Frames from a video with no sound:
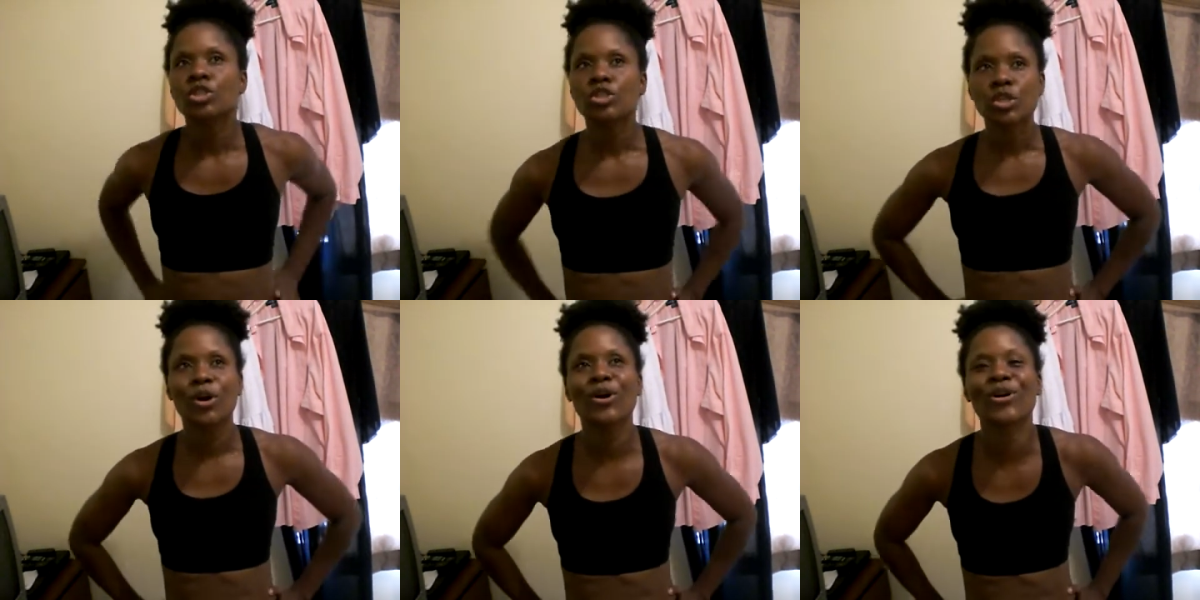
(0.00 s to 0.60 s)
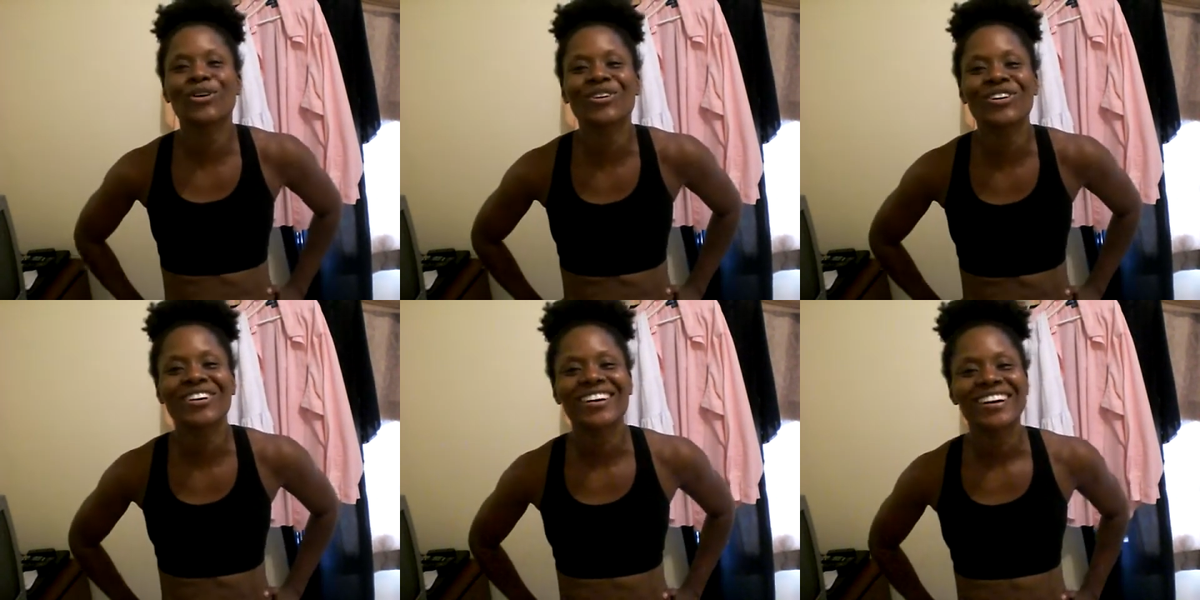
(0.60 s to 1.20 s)

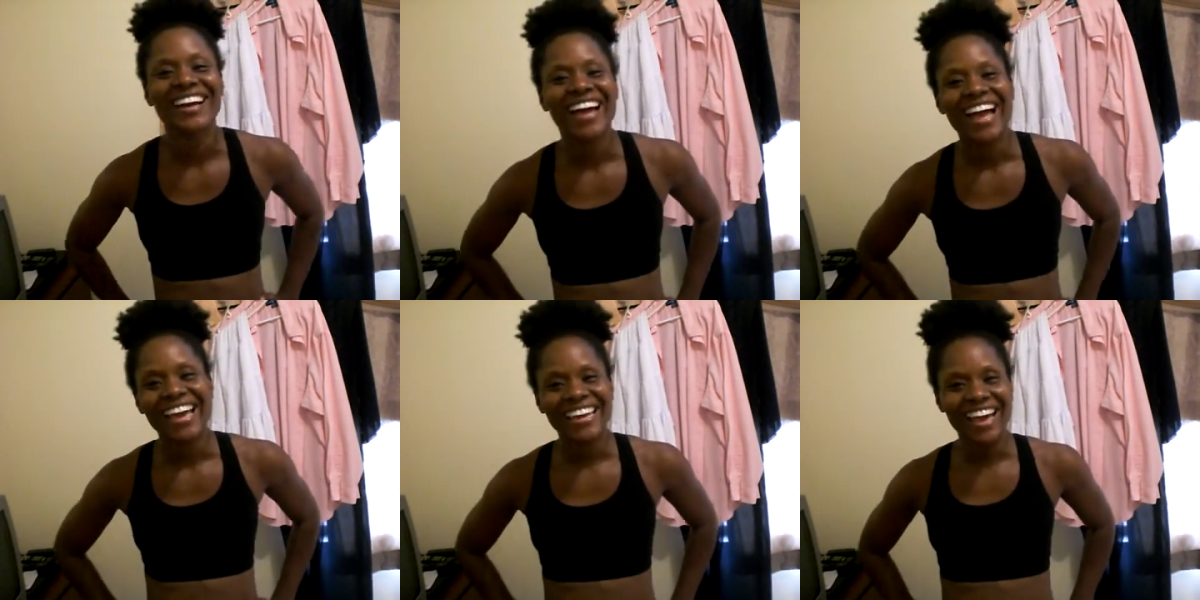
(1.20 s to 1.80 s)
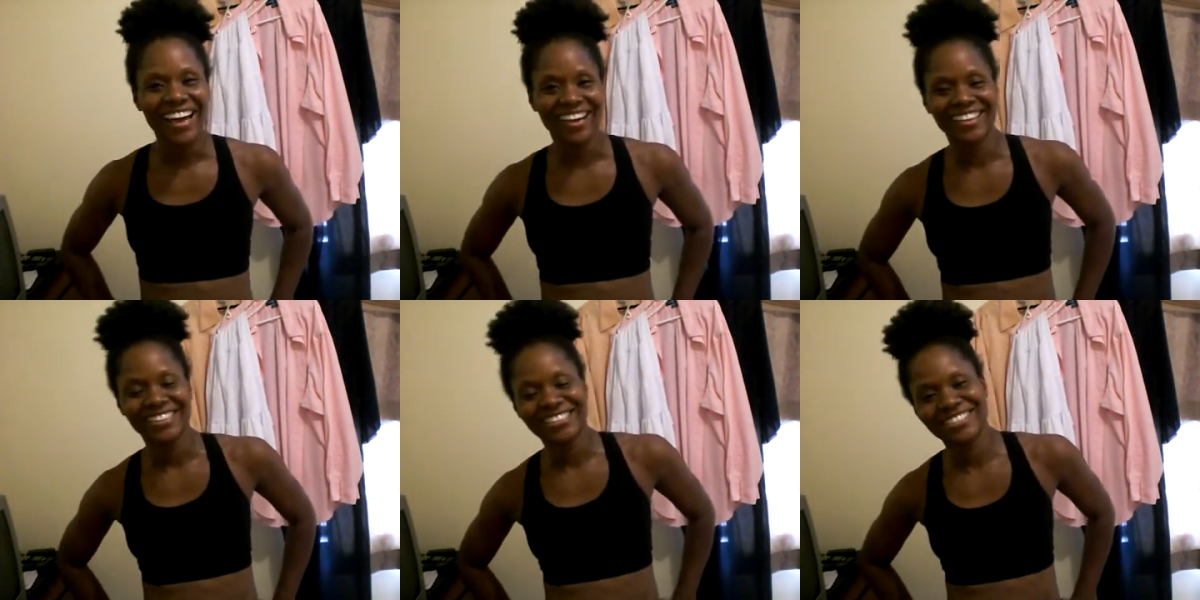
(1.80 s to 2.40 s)
So yeah,
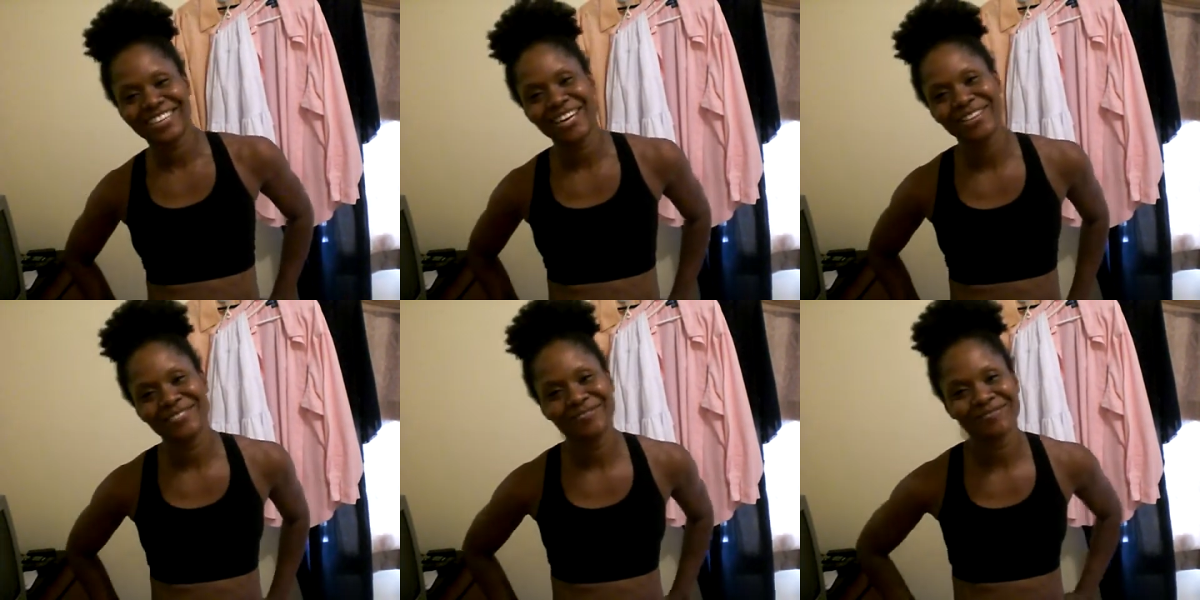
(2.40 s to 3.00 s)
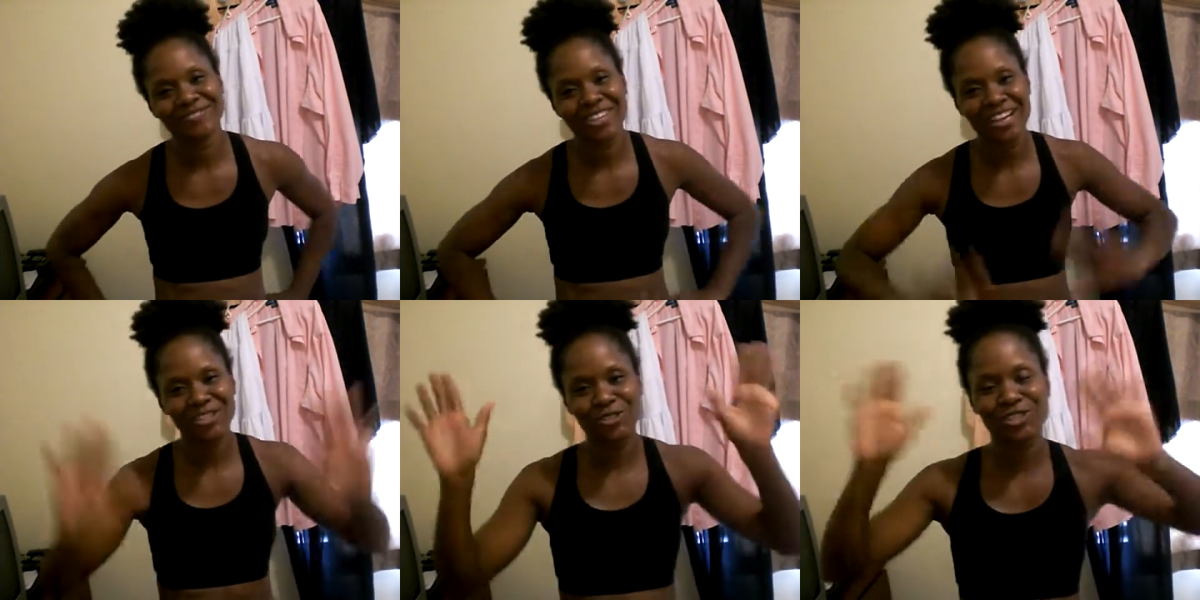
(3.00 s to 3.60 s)
that's it.
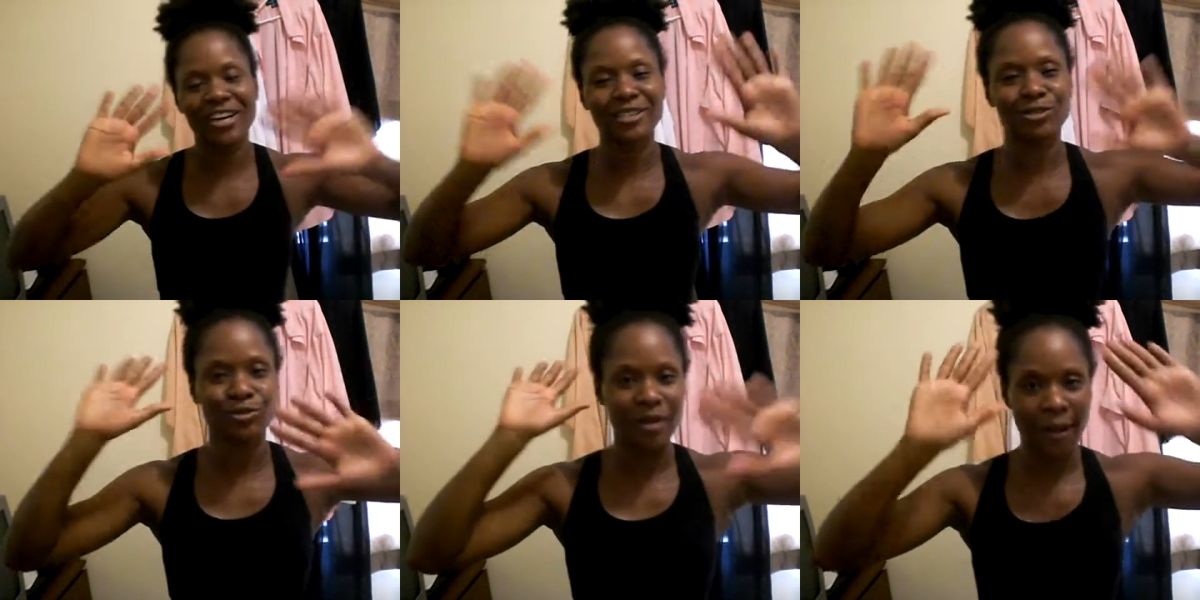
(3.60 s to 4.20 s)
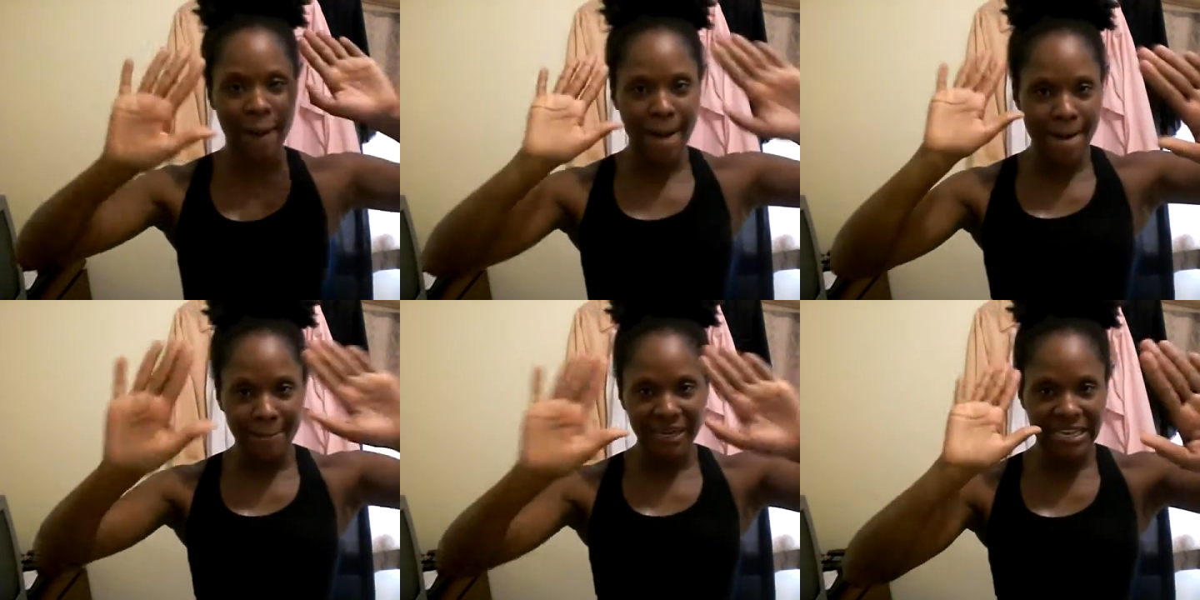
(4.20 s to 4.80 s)
I'll talk to you guys soon.
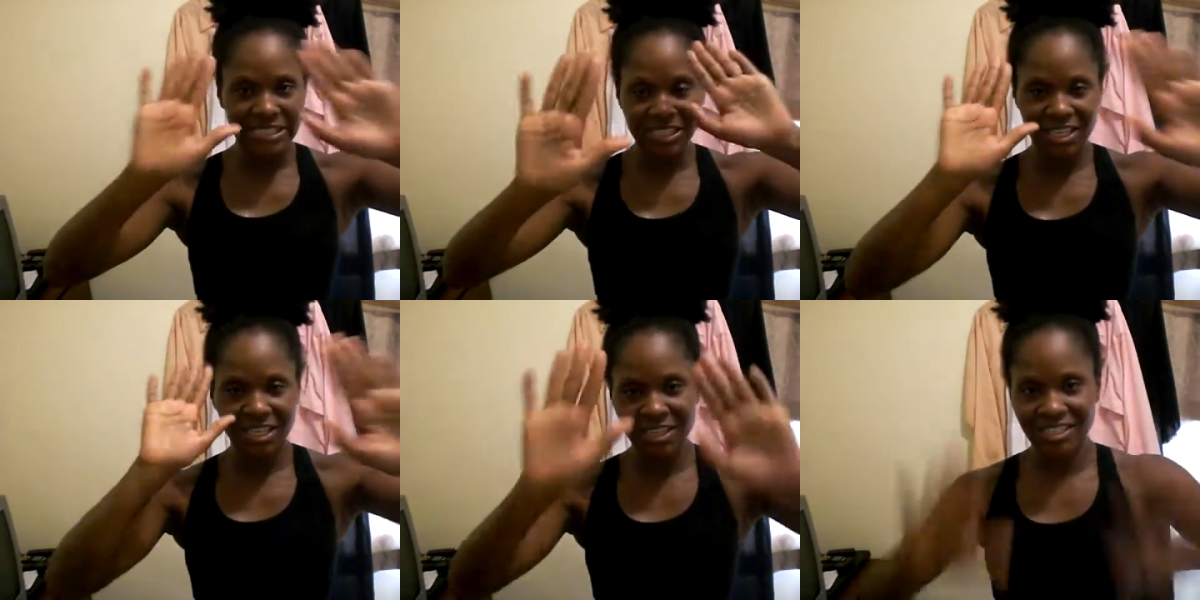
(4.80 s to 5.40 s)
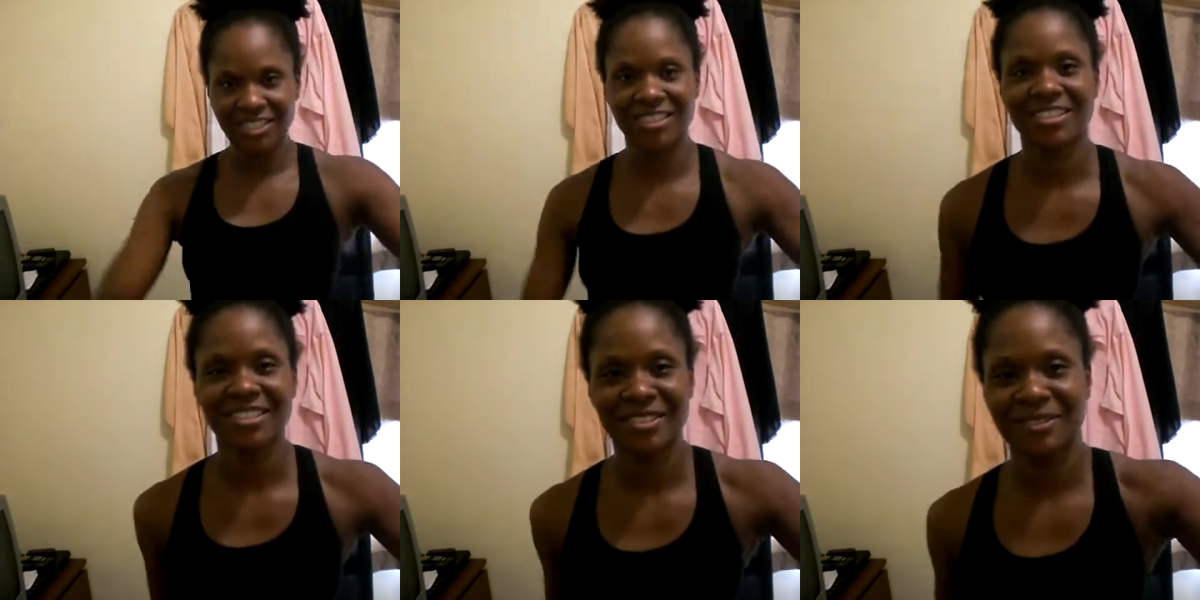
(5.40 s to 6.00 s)
Blessings.